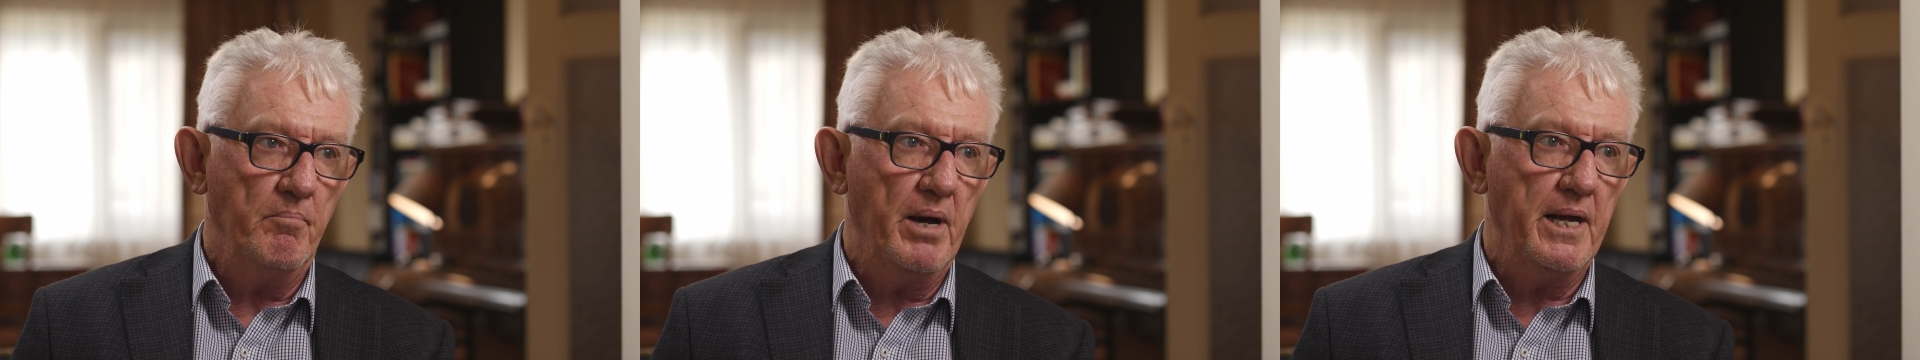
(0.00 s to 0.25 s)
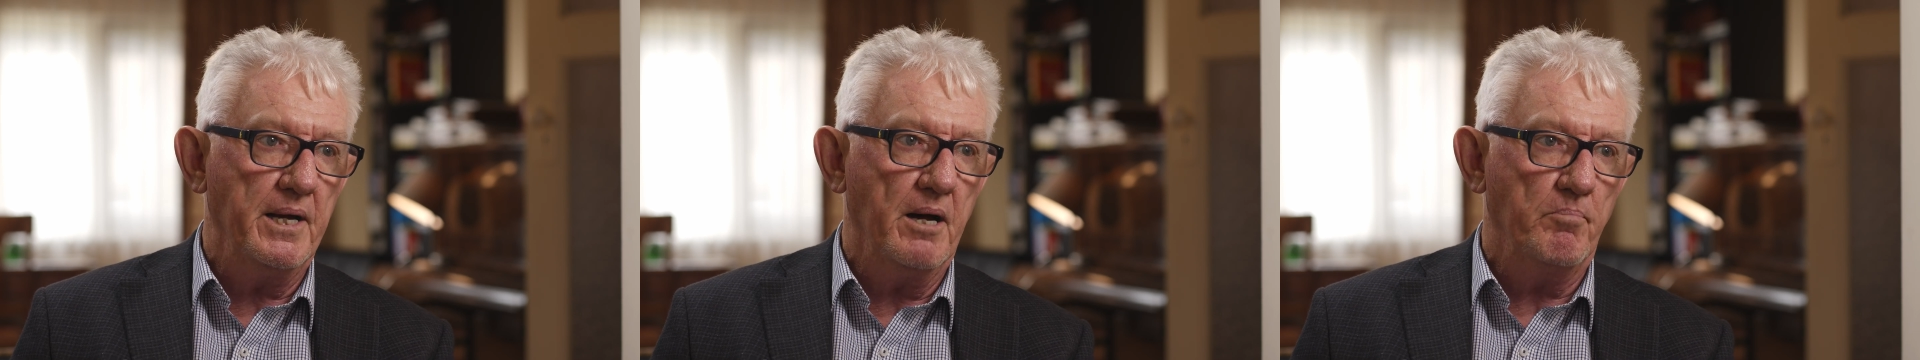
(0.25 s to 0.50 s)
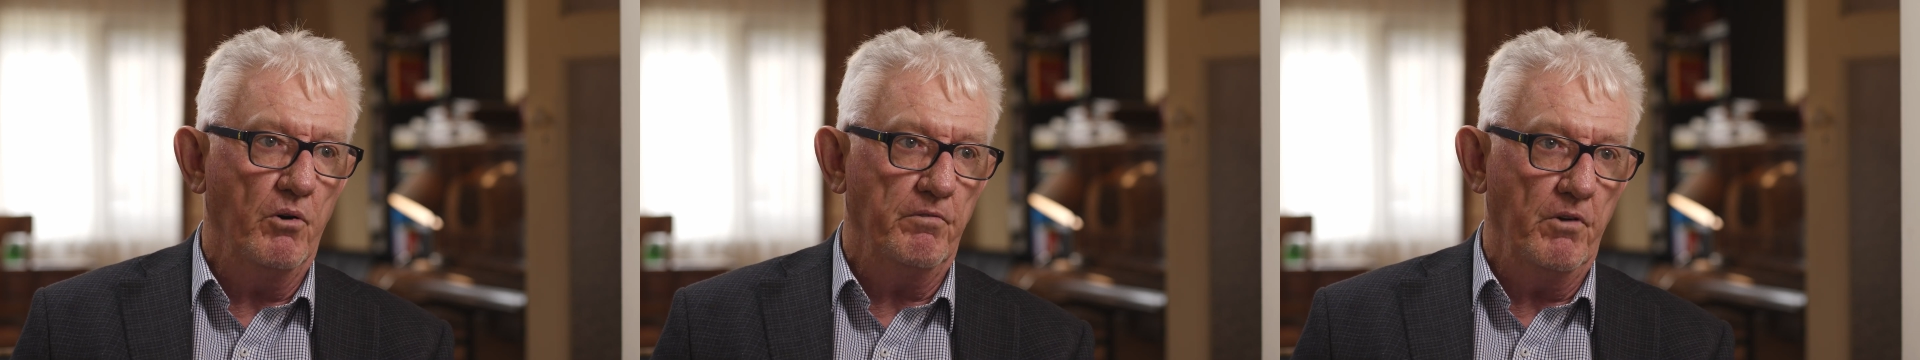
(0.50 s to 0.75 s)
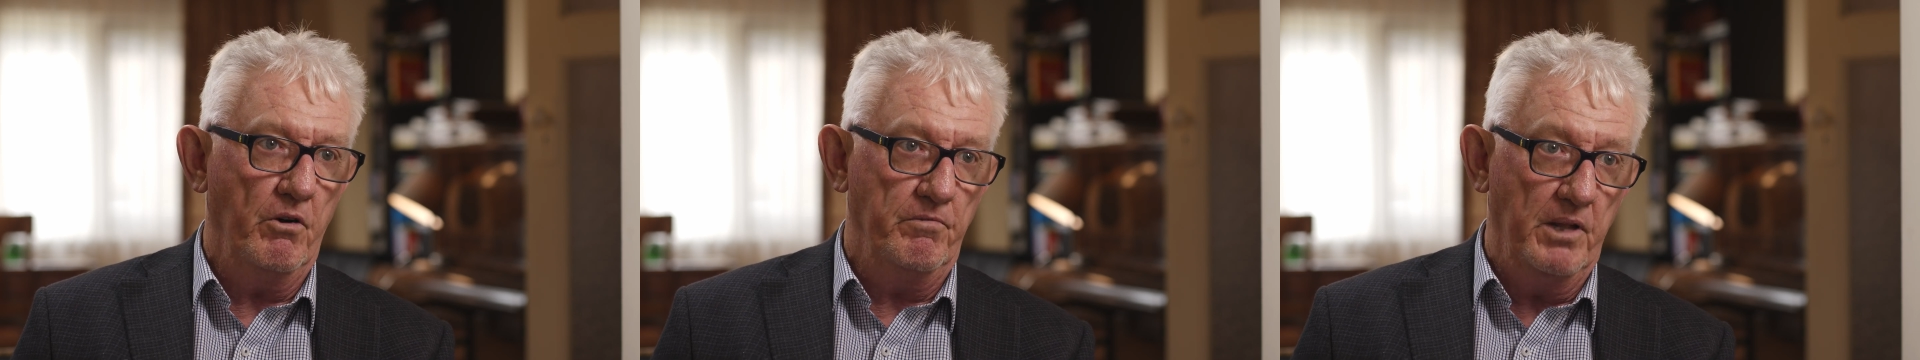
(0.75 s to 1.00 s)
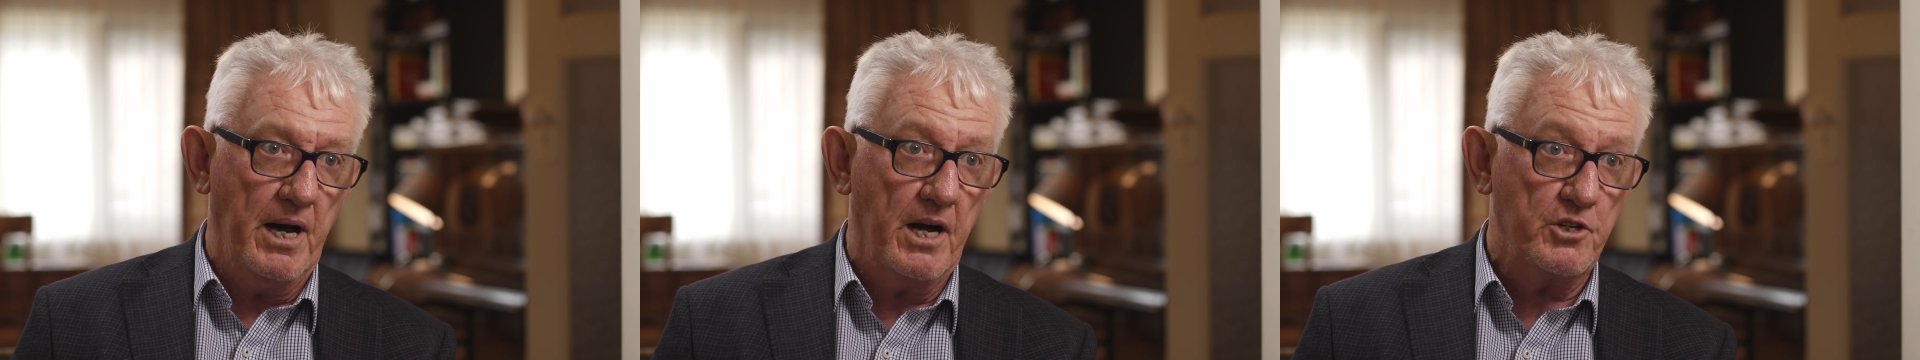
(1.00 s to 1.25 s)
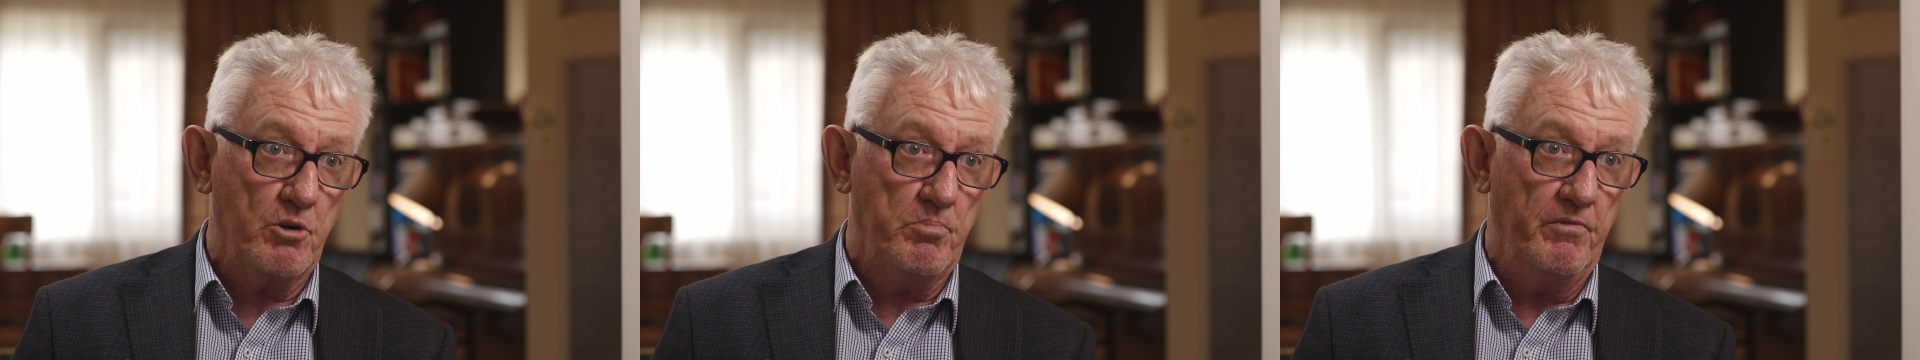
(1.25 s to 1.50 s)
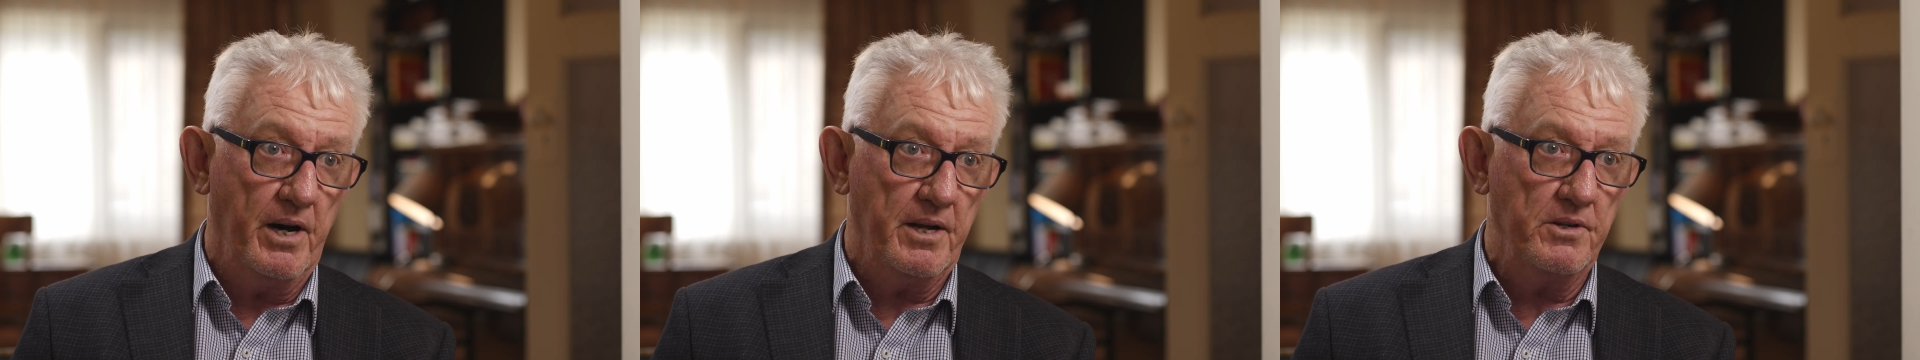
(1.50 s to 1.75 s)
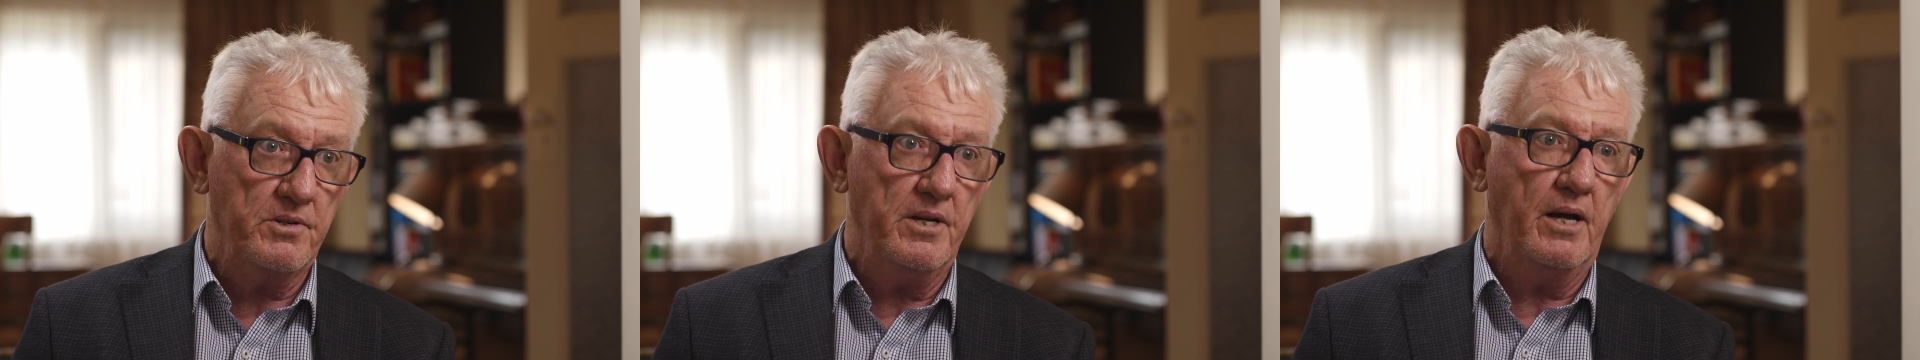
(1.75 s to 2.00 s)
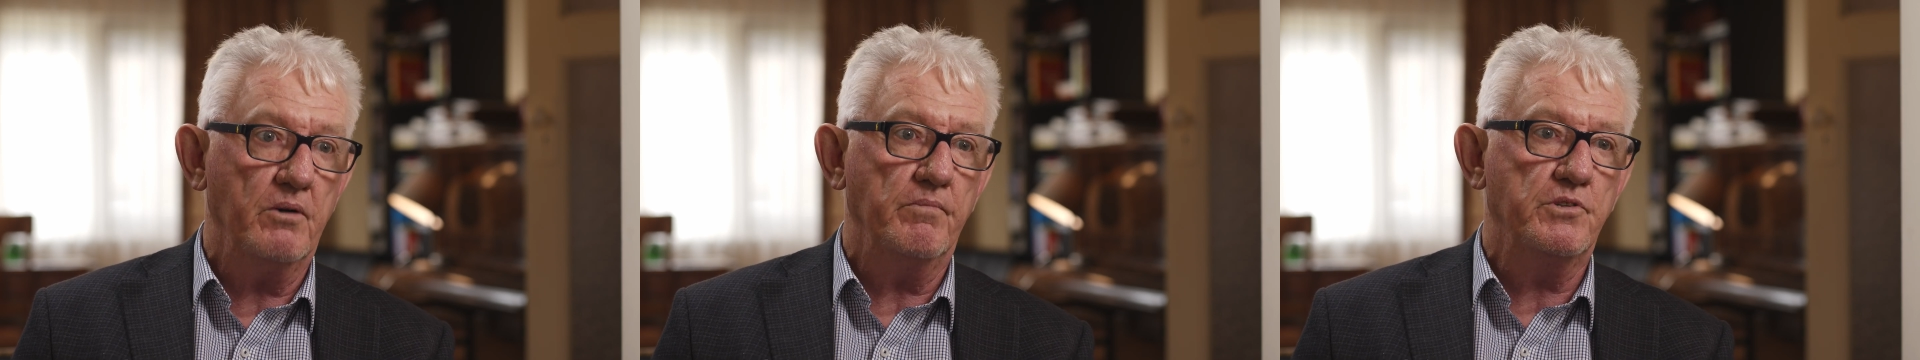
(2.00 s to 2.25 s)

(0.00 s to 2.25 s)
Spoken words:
made up of larger providers now,